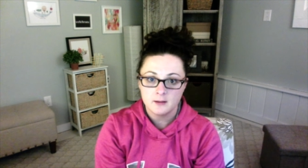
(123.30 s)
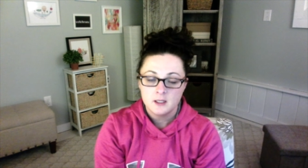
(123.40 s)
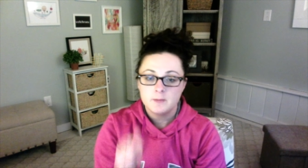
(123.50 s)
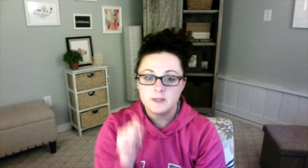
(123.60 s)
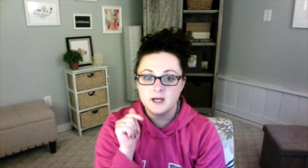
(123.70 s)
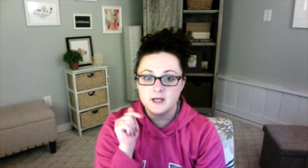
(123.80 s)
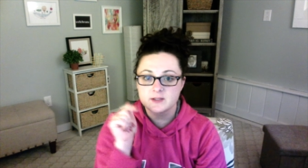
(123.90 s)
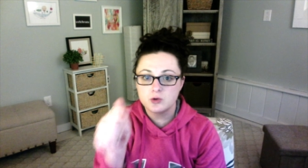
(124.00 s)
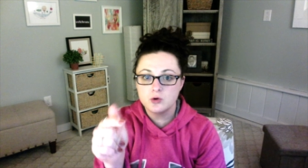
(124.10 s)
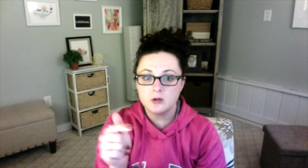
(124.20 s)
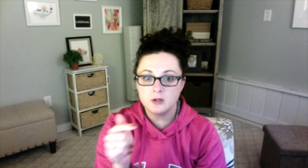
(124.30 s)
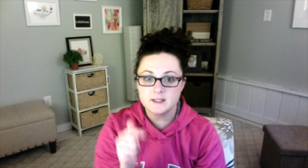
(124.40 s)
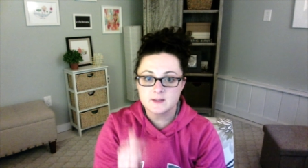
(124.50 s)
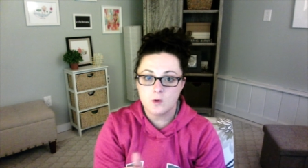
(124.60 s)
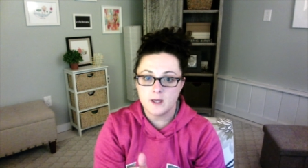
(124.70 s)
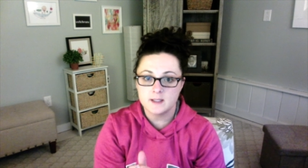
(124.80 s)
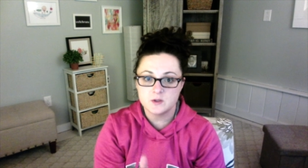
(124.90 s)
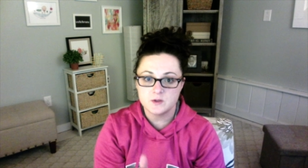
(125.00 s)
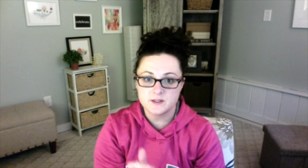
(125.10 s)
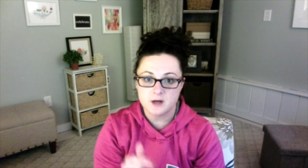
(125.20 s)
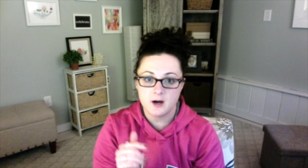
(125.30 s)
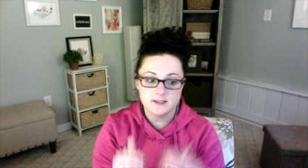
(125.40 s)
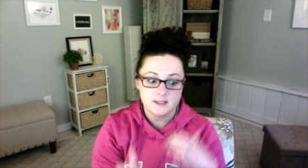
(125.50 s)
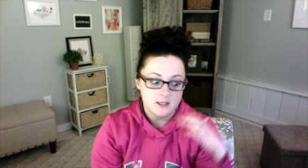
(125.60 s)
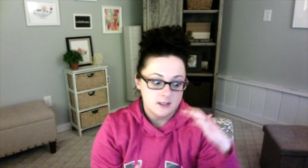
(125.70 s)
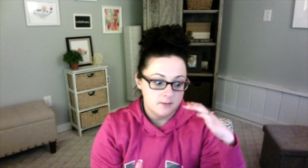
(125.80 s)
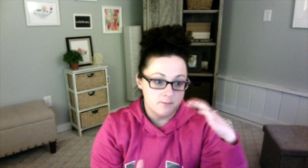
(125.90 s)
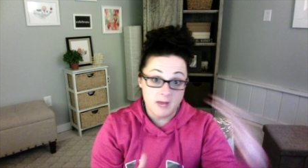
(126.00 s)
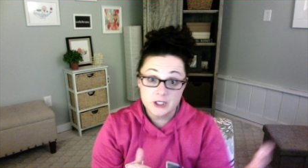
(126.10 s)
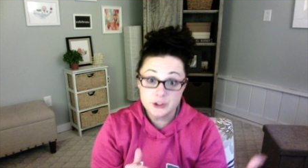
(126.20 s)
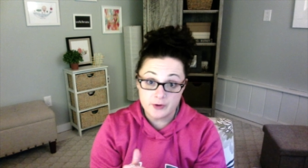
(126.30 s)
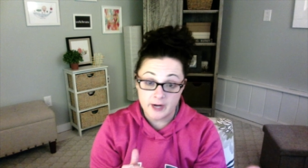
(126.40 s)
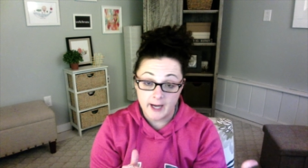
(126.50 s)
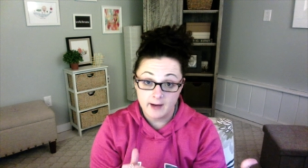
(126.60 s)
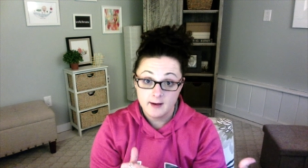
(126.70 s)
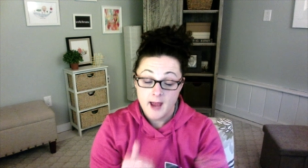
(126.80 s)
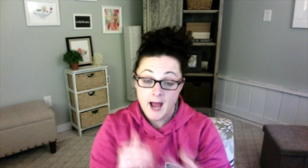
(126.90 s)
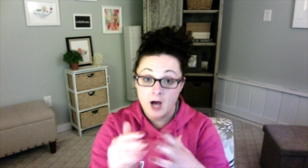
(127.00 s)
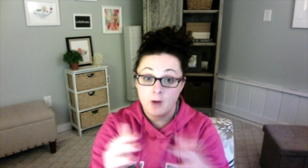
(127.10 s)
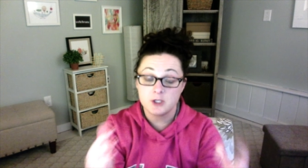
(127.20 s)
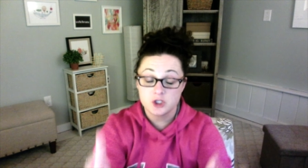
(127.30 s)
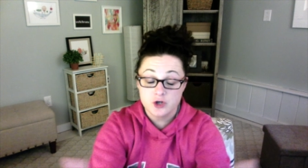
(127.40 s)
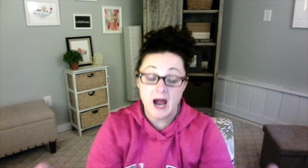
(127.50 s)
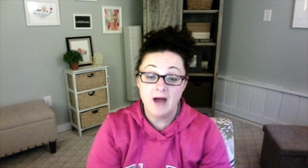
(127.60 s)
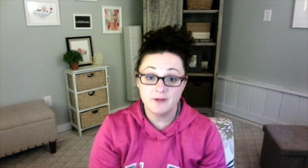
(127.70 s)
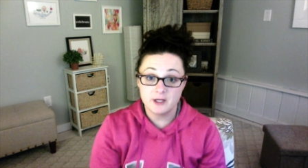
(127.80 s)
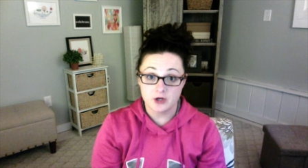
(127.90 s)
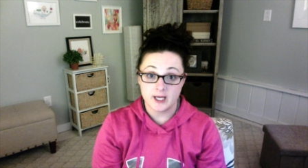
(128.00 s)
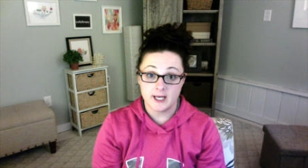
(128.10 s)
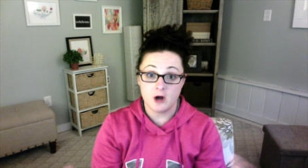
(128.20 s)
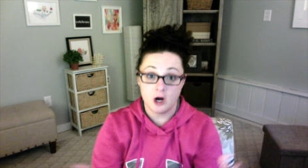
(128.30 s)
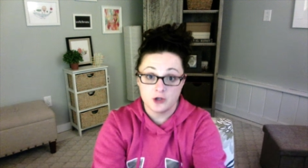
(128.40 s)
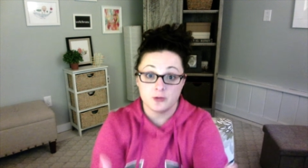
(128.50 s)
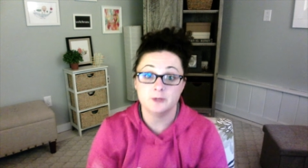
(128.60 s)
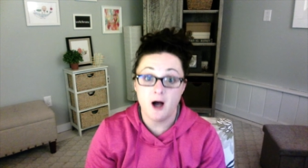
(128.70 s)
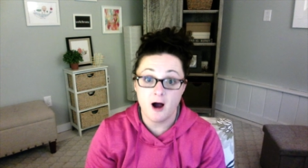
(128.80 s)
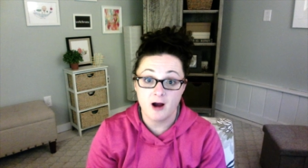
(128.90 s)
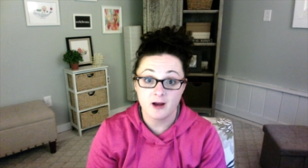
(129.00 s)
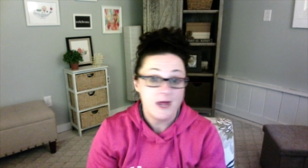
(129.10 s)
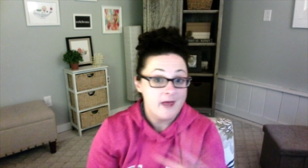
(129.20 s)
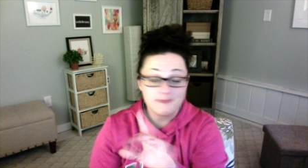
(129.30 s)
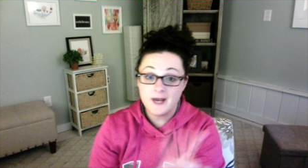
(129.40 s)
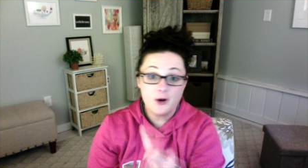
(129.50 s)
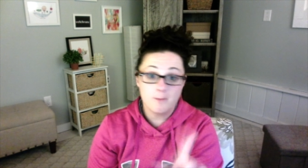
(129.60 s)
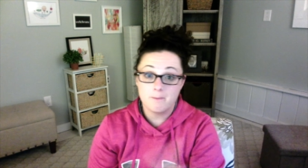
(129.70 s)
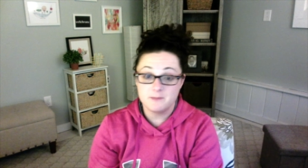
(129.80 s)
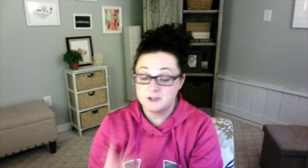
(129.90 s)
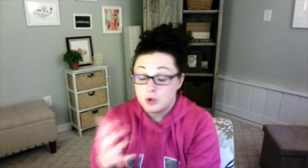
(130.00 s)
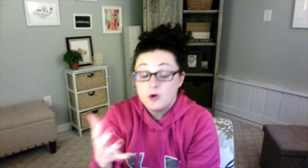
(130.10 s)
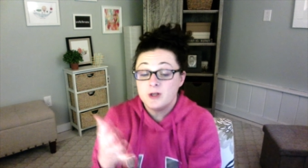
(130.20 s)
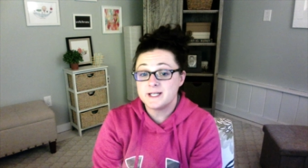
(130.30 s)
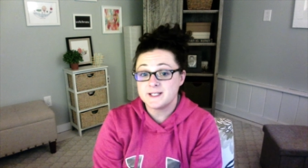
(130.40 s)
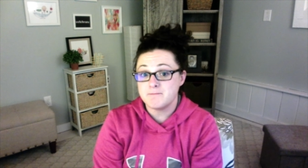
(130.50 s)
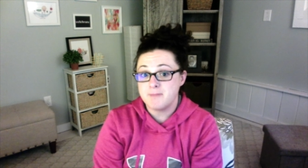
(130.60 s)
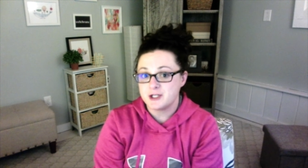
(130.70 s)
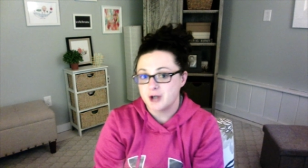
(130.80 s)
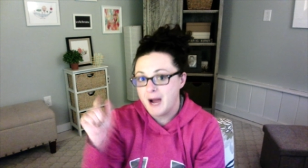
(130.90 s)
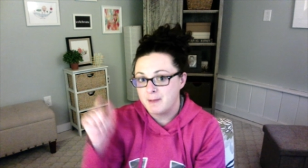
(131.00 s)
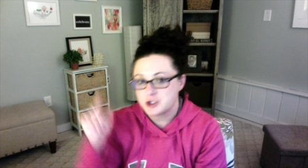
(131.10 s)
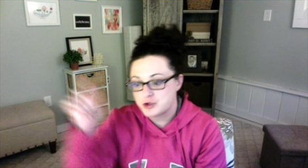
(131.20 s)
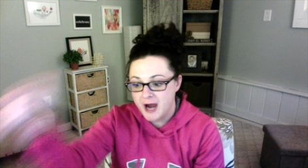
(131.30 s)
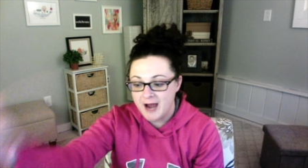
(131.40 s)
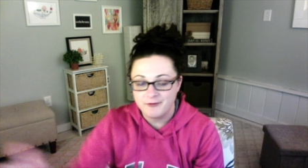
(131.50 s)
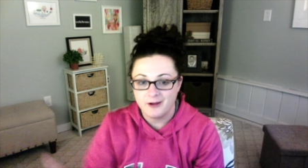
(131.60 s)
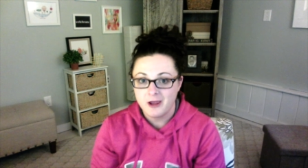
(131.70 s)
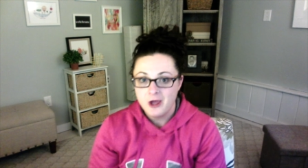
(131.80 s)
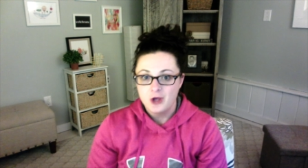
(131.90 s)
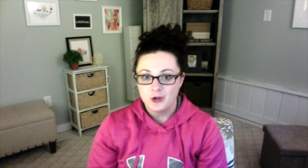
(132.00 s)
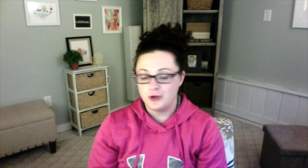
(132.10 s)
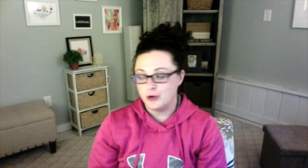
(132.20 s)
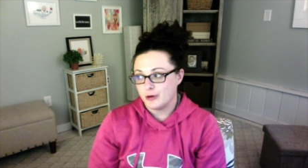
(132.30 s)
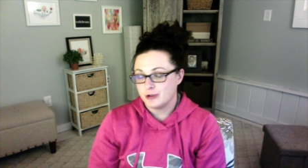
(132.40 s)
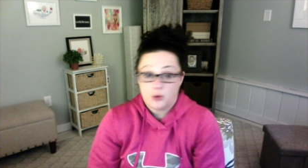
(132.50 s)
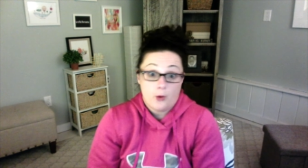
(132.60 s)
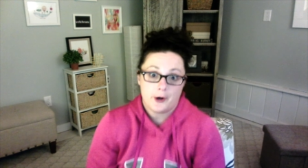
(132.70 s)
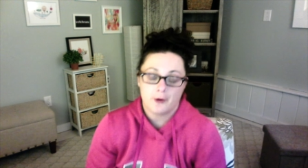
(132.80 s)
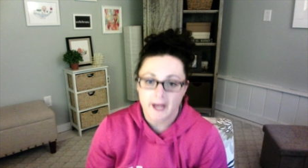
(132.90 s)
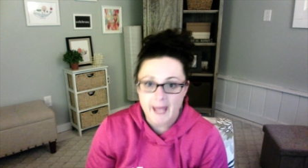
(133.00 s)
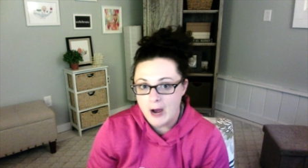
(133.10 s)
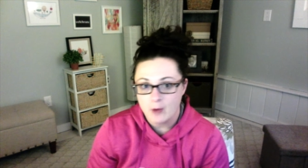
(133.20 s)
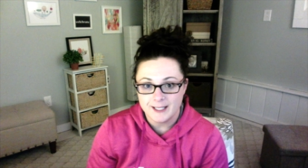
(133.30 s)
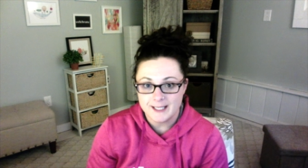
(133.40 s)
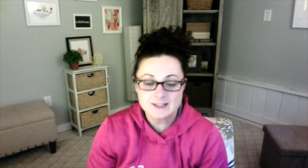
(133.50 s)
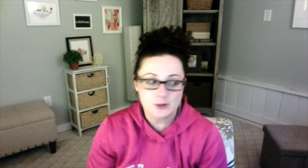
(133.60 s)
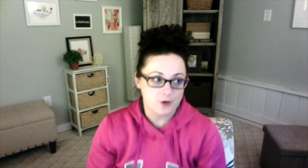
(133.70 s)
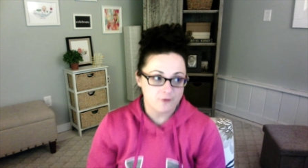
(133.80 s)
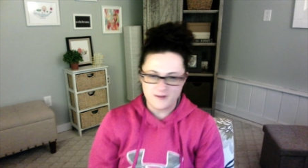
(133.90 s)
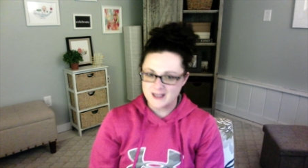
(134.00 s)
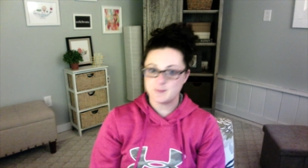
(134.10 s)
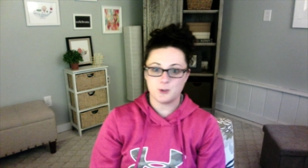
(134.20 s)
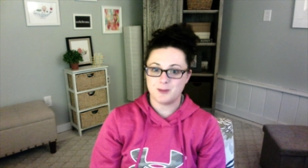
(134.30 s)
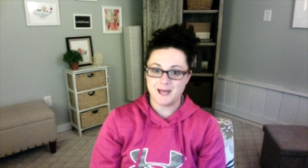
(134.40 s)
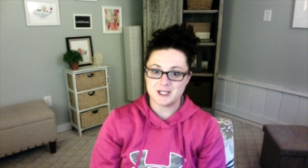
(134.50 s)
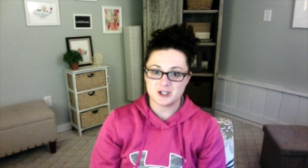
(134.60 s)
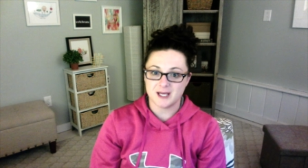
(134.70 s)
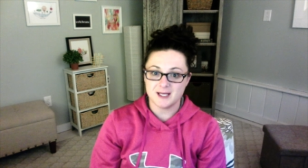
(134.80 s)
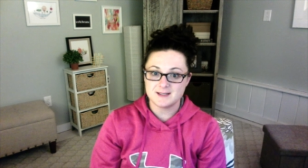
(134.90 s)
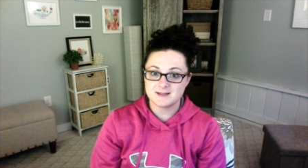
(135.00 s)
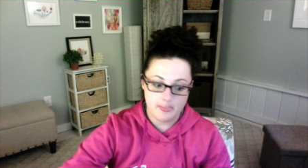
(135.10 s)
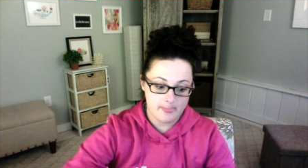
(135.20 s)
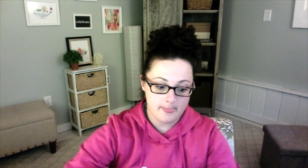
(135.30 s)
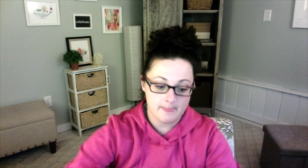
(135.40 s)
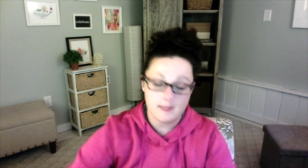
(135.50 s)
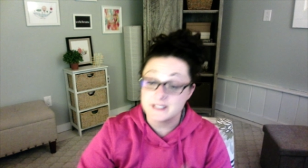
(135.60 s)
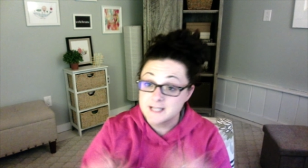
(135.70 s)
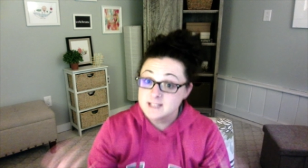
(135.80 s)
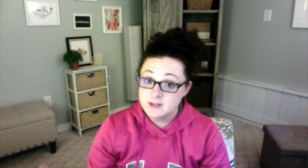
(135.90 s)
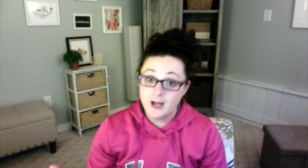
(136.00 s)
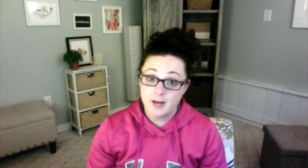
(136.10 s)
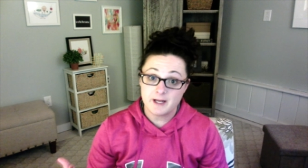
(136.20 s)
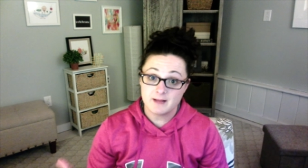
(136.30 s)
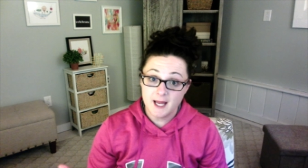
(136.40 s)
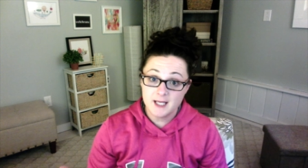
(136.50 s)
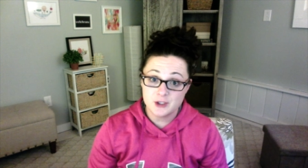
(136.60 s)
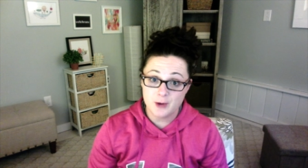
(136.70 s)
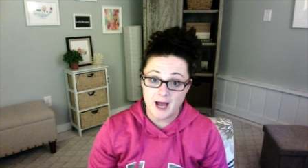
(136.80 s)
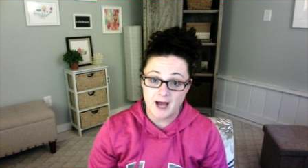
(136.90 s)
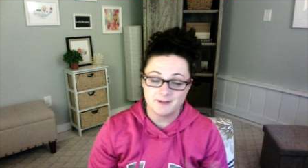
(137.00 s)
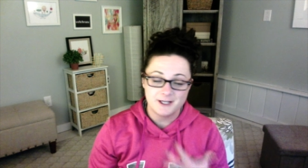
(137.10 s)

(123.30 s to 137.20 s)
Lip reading: because Google is going to start measuring how much traffic you're getting on your blog. Google doesn't measure how much traffic your Twitter account gets or your Facebook page gets. It does know how many likes you have,